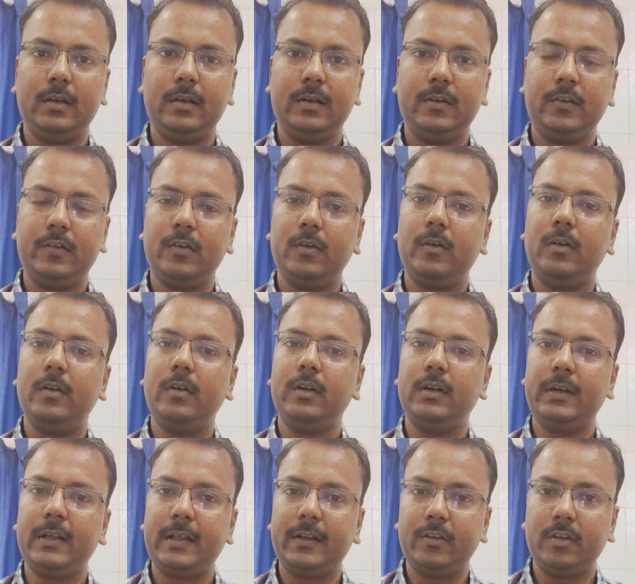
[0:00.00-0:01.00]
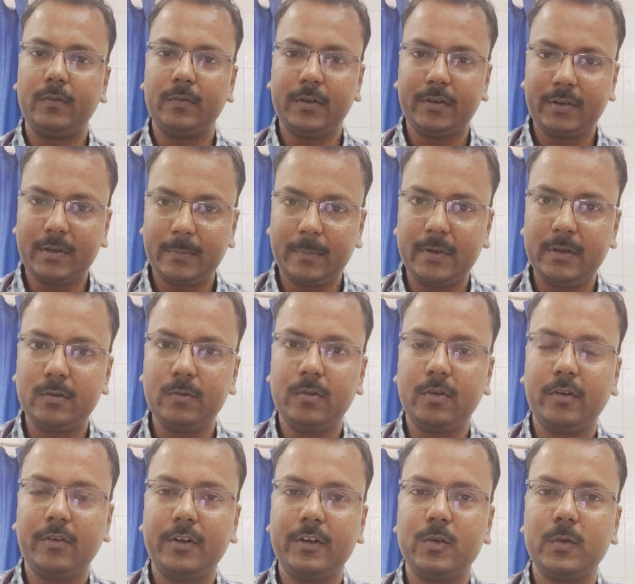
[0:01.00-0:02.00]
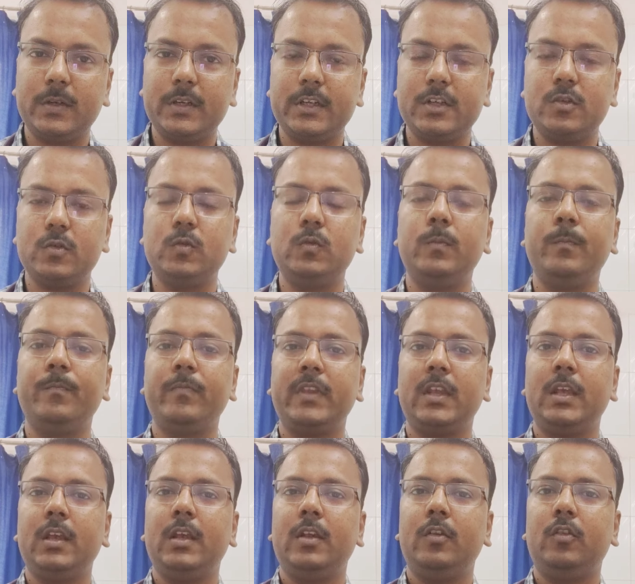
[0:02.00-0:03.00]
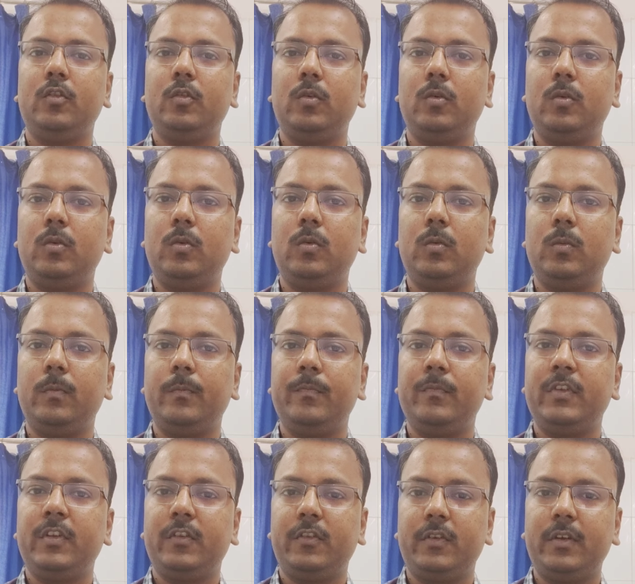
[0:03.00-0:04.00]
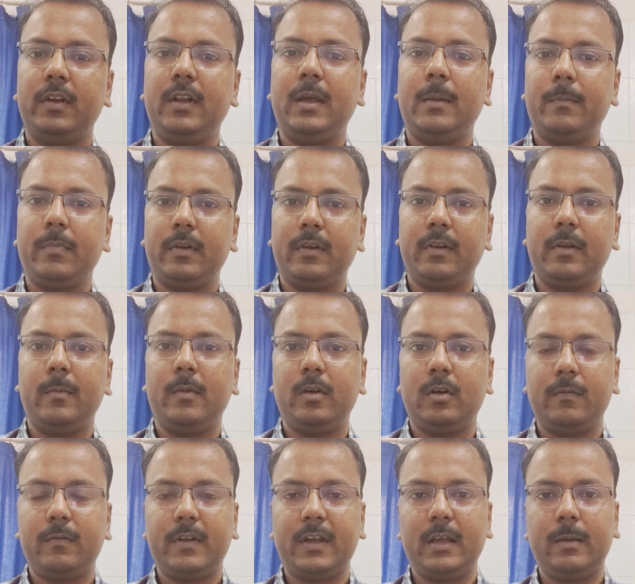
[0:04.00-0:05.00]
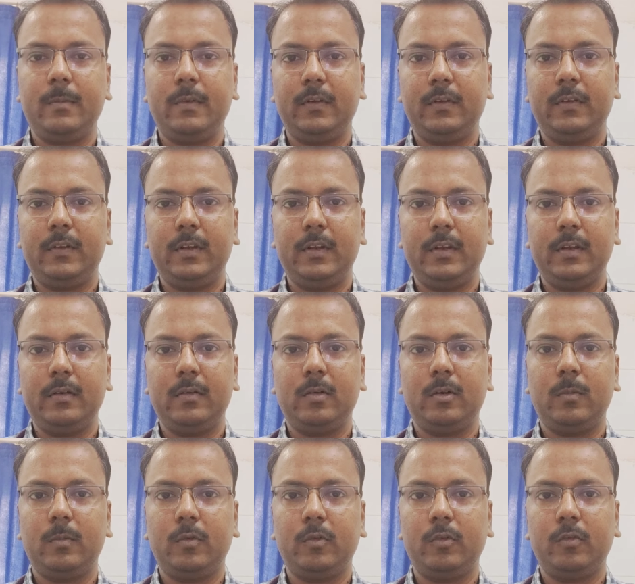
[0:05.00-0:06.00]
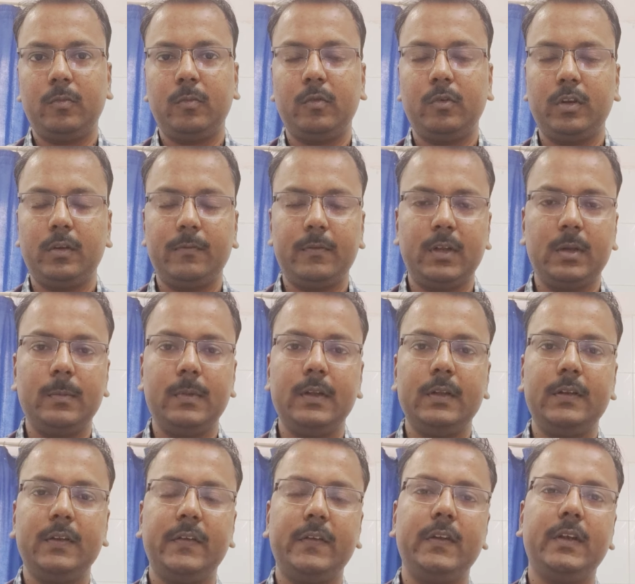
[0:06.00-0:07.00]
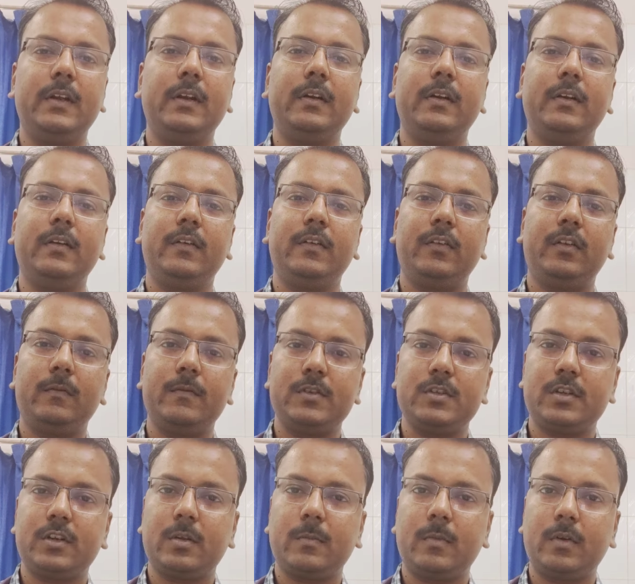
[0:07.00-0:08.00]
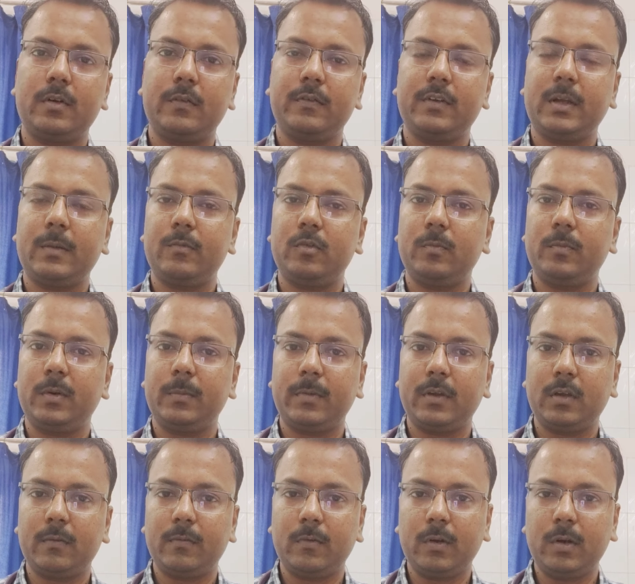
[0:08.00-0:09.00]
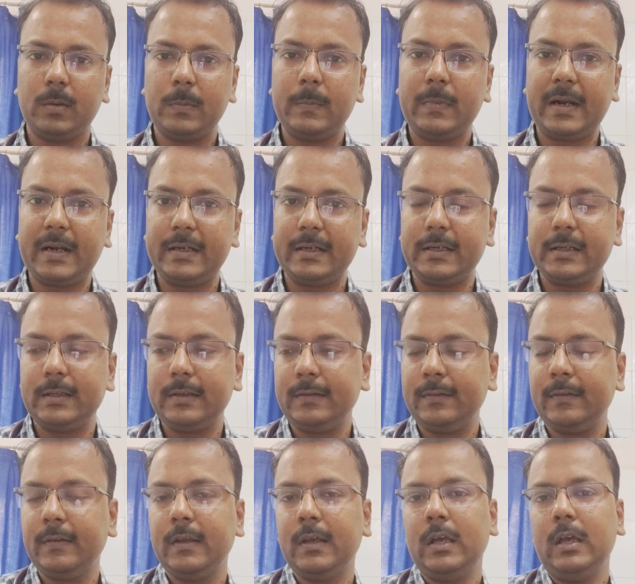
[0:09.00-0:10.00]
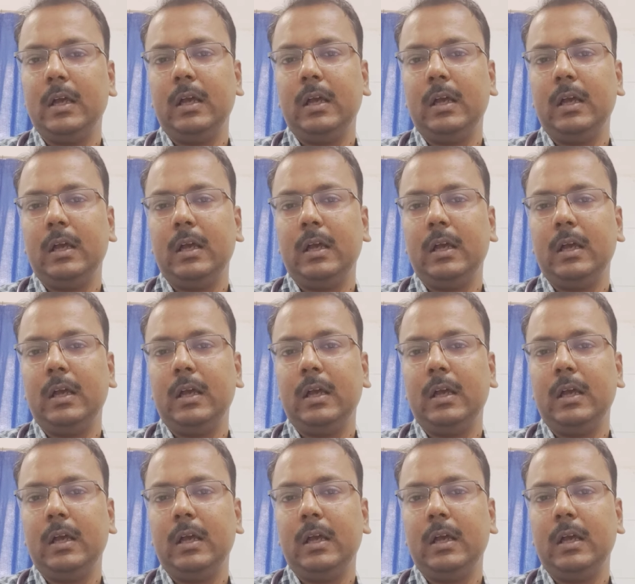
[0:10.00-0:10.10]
it's on 10th of December 2022, so still ample amount of time is there, almost more than 1 month is there, sufficient amount of time to prepare for practicals.